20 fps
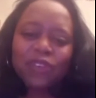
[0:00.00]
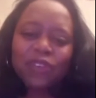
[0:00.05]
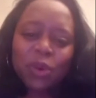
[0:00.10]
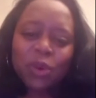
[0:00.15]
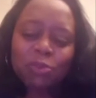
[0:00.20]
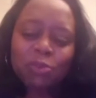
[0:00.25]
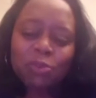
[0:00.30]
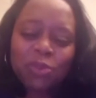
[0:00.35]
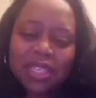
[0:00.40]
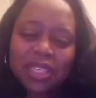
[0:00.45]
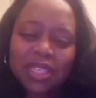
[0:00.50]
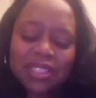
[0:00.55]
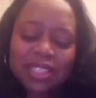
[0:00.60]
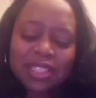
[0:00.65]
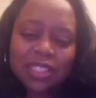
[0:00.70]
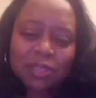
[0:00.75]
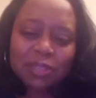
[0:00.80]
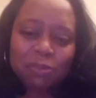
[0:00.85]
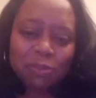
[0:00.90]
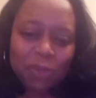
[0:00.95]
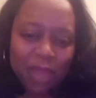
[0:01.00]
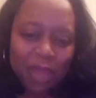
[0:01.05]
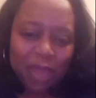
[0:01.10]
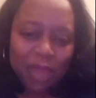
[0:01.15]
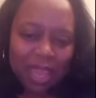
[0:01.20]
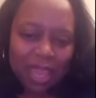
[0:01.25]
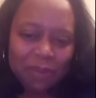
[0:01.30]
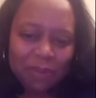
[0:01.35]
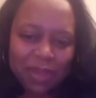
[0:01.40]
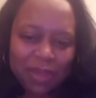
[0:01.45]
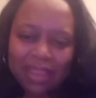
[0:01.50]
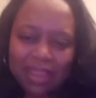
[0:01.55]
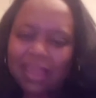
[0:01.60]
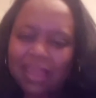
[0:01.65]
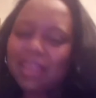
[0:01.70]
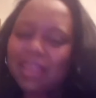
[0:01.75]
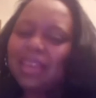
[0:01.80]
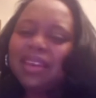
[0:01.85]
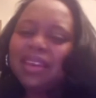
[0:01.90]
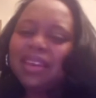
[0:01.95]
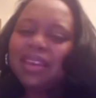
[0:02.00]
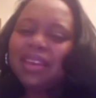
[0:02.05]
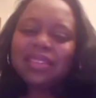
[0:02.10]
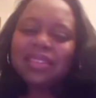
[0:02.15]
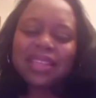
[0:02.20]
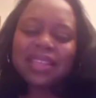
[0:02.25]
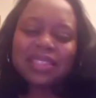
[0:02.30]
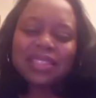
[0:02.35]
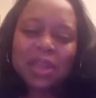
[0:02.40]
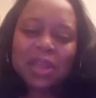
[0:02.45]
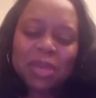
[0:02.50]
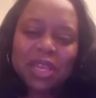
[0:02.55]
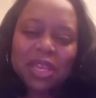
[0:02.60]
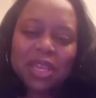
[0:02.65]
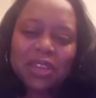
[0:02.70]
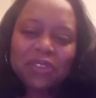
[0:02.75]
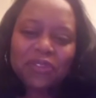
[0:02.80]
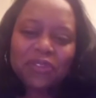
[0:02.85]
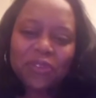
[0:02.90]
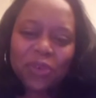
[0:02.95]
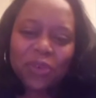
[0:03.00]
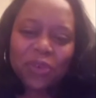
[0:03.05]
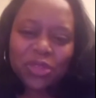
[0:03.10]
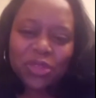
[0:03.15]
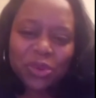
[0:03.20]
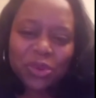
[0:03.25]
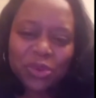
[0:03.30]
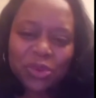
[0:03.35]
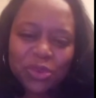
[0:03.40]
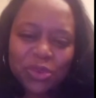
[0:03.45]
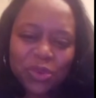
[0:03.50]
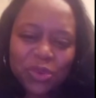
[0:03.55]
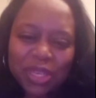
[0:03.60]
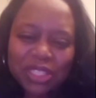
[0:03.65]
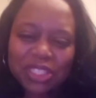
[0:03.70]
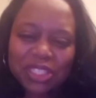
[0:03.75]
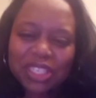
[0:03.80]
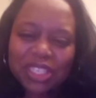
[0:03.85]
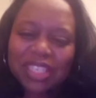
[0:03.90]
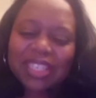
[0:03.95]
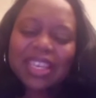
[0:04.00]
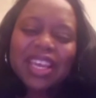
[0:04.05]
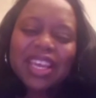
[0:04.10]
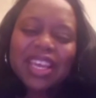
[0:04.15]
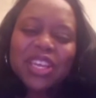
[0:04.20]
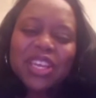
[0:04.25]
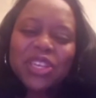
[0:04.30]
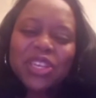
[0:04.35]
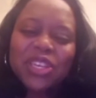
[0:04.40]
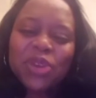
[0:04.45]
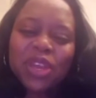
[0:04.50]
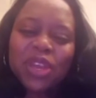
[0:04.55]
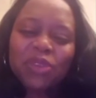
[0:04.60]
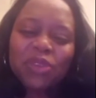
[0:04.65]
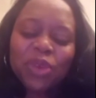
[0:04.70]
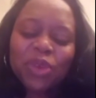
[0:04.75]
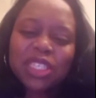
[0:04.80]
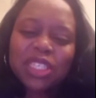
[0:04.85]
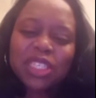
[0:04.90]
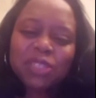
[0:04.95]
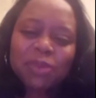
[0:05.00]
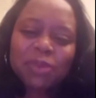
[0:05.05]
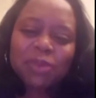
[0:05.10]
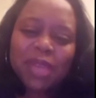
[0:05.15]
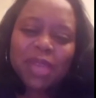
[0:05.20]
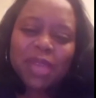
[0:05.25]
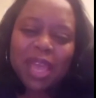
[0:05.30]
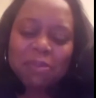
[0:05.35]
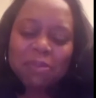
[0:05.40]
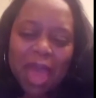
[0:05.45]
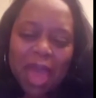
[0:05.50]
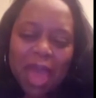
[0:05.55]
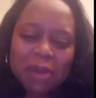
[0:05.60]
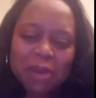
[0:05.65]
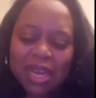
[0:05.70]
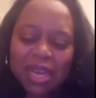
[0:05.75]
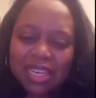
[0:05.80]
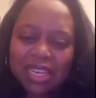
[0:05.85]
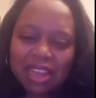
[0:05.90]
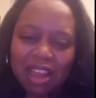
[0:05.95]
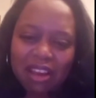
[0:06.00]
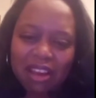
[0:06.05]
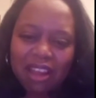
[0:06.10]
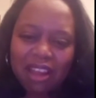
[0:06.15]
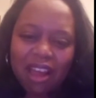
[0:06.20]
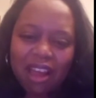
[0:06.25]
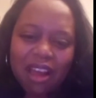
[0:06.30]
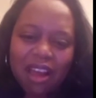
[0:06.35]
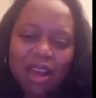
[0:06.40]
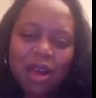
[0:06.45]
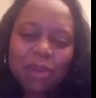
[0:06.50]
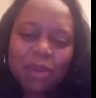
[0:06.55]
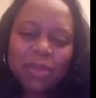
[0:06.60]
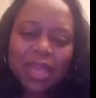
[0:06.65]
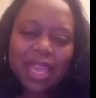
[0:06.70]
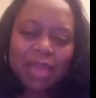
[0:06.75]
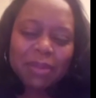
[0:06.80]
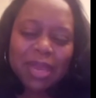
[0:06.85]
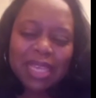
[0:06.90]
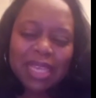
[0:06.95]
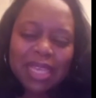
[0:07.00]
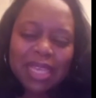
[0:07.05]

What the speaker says: of your business baby that's coming through fruition. You can reach me at madammoney.com,